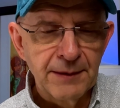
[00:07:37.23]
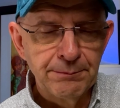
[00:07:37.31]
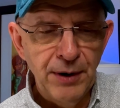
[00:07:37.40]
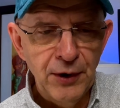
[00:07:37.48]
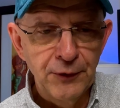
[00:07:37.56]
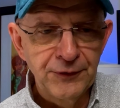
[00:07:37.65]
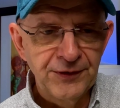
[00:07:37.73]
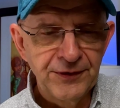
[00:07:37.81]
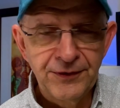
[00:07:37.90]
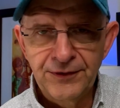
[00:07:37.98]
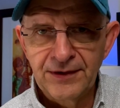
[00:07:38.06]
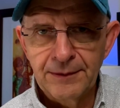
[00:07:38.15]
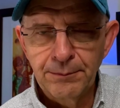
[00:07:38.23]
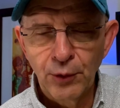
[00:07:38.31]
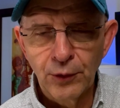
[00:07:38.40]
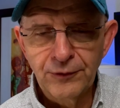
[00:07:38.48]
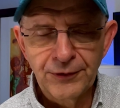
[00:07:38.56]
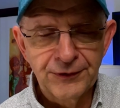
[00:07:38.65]
poses and
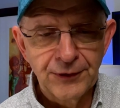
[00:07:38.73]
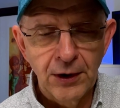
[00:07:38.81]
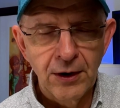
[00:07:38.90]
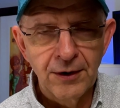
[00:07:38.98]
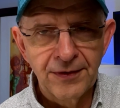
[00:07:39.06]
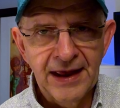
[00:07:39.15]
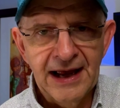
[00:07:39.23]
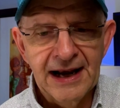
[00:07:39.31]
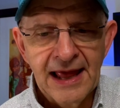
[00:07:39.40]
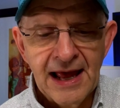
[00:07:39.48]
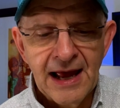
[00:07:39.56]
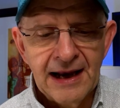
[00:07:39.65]
portraits and all that,